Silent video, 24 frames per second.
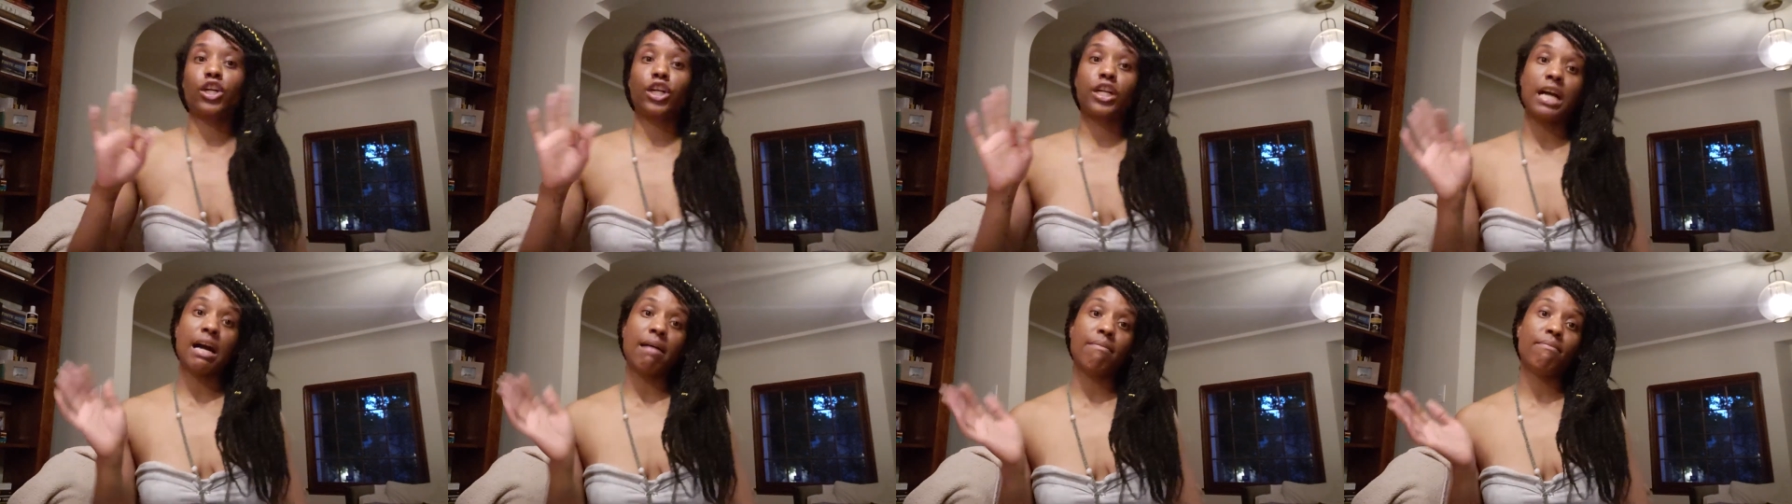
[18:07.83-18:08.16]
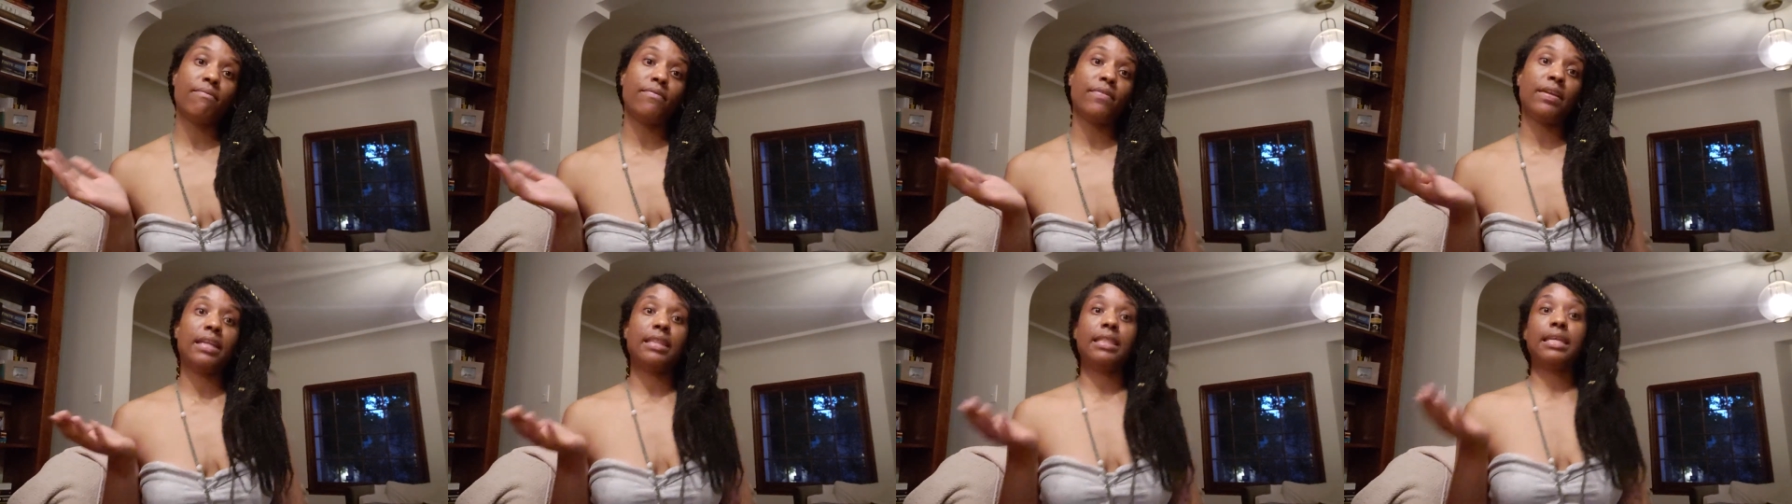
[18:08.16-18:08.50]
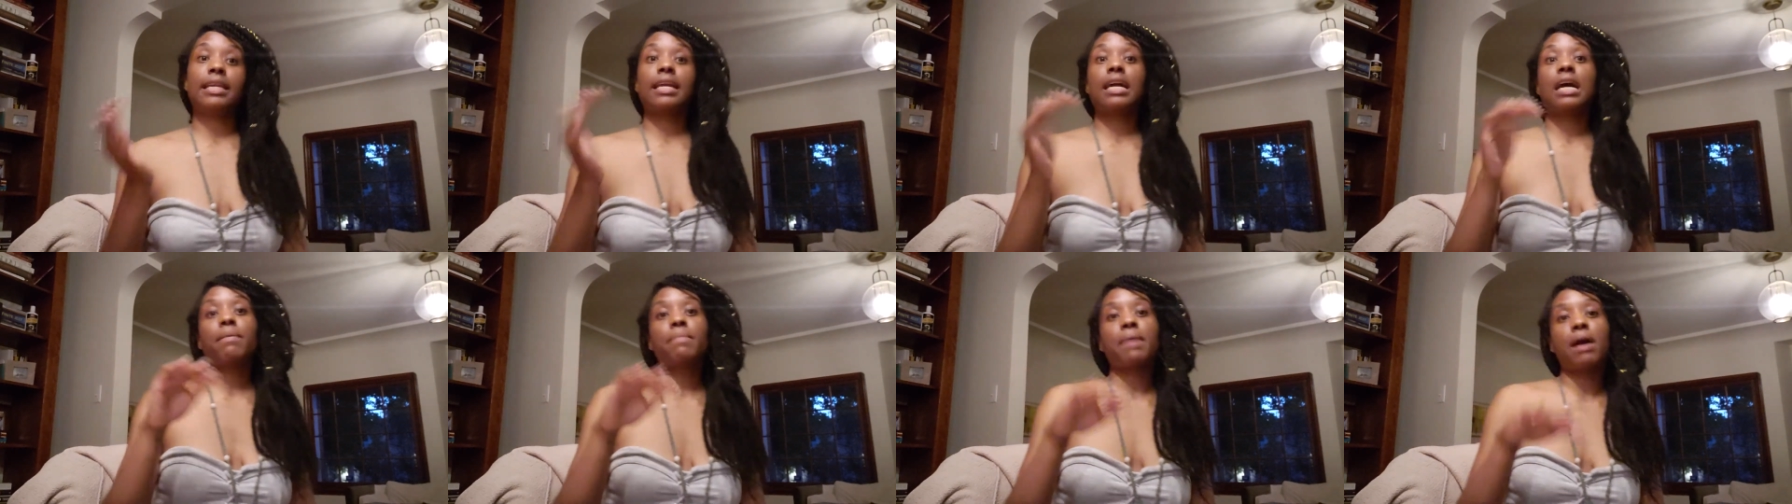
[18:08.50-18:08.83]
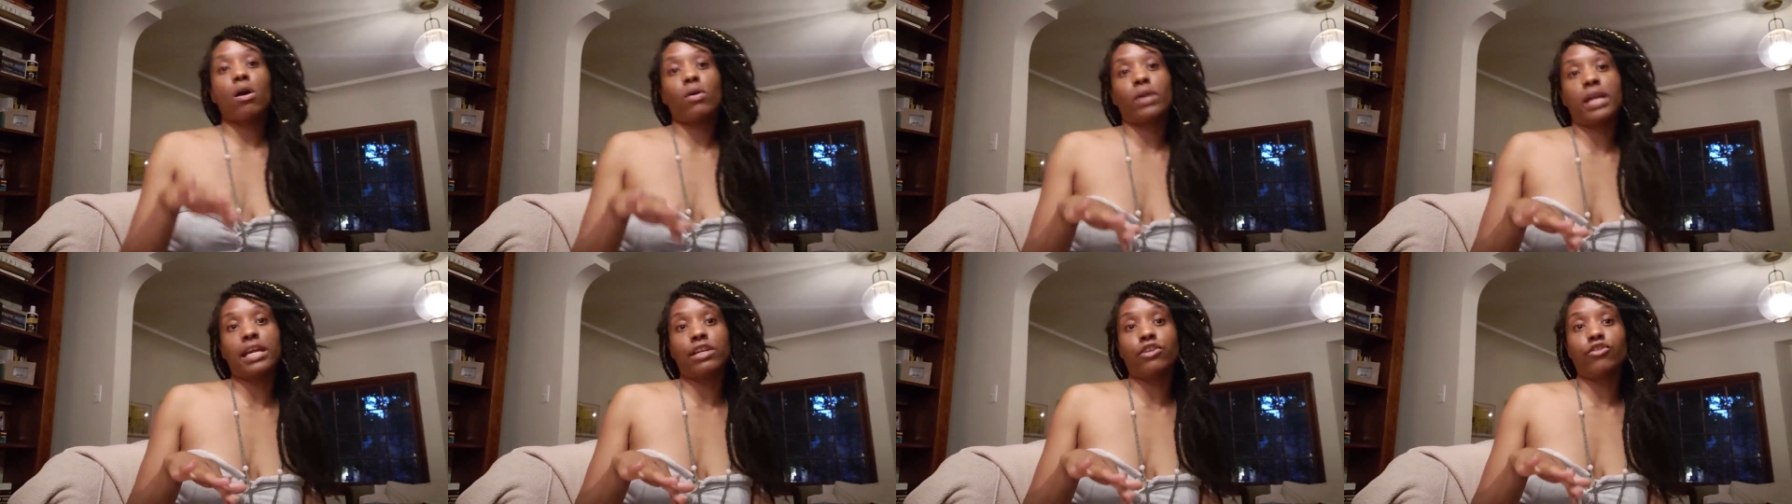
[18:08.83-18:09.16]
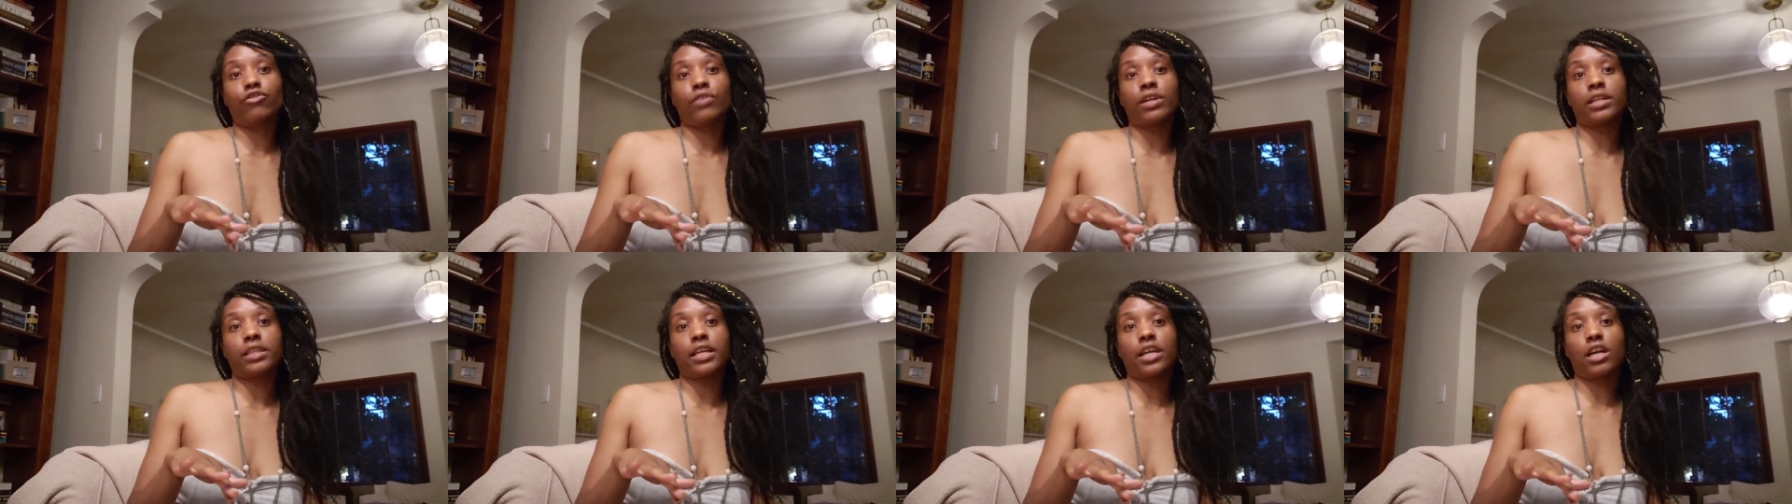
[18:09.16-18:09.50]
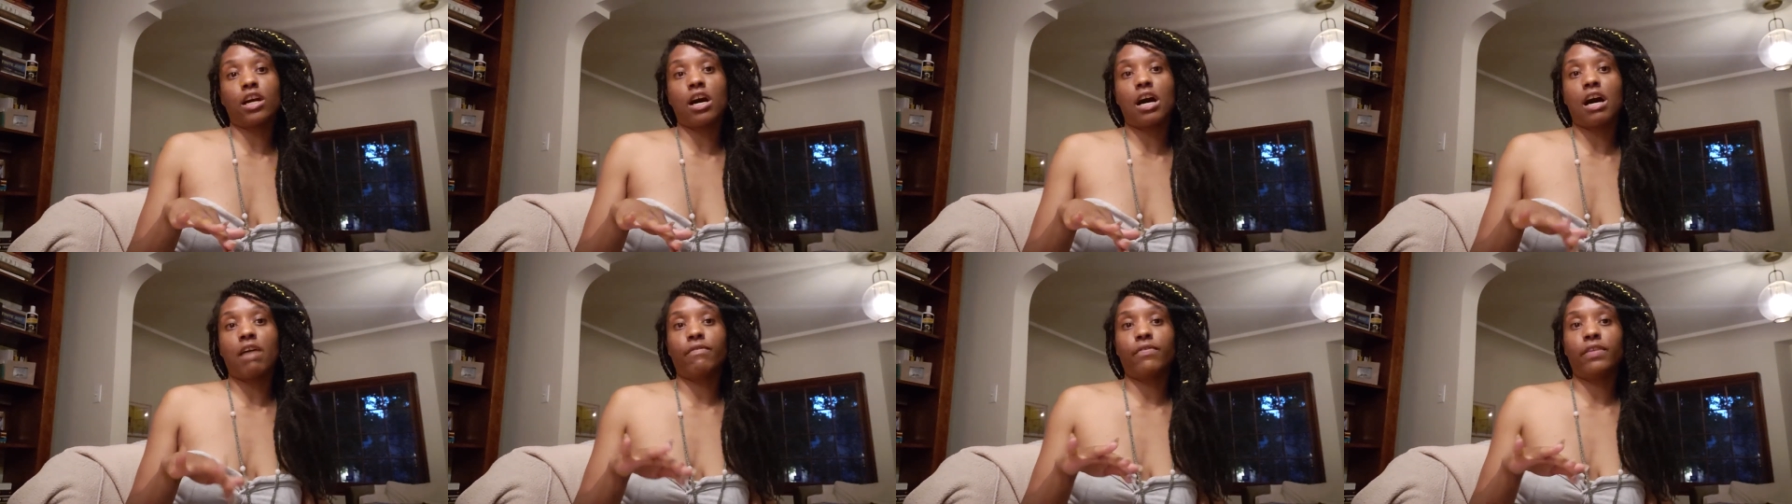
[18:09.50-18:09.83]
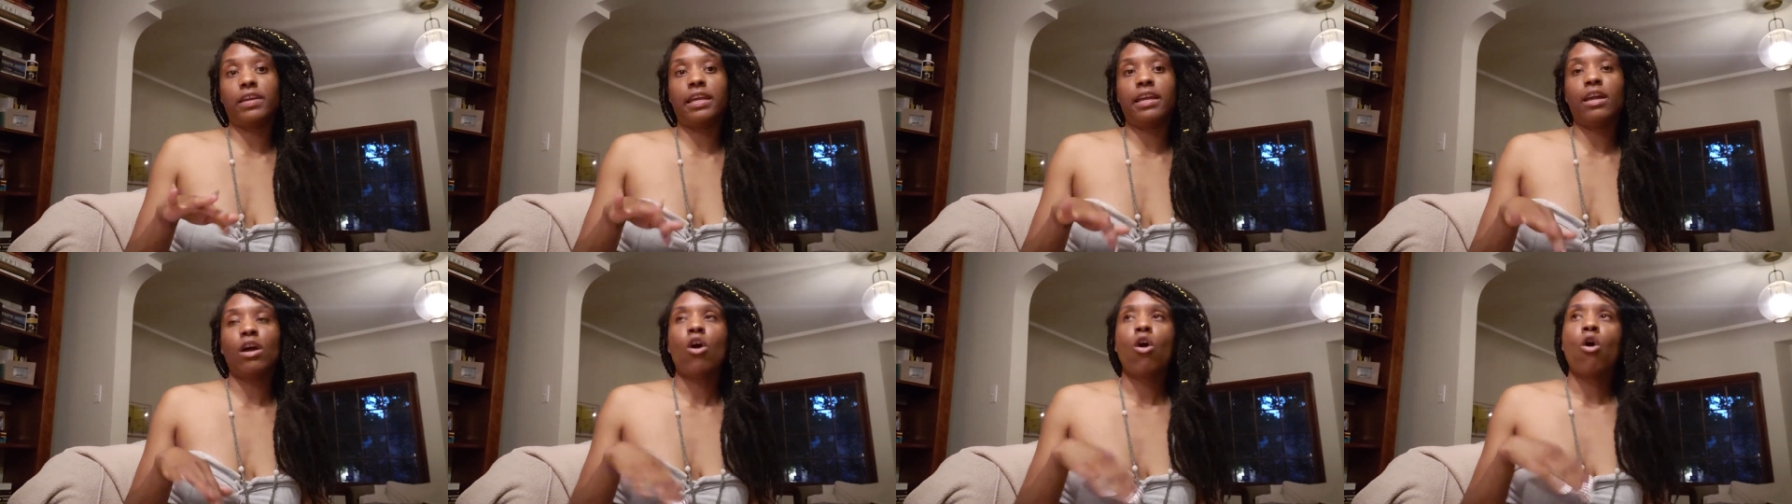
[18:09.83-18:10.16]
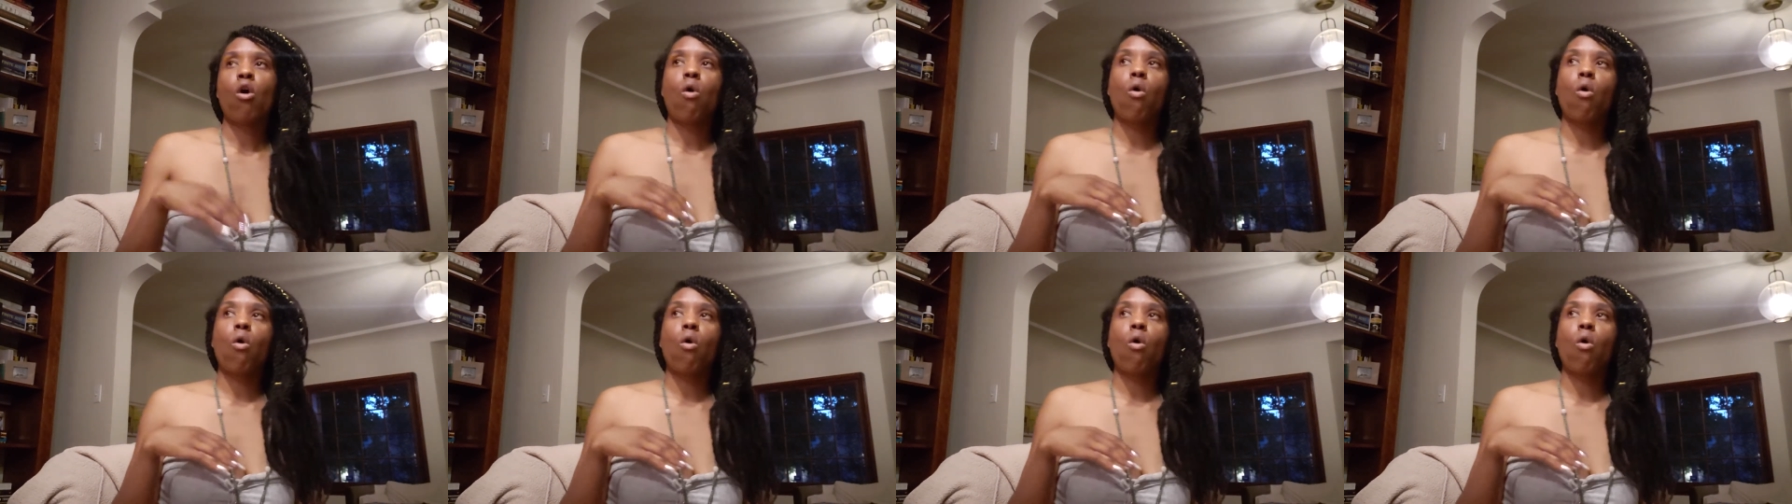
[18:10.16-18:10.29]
comfy and then come out and drink the coffee,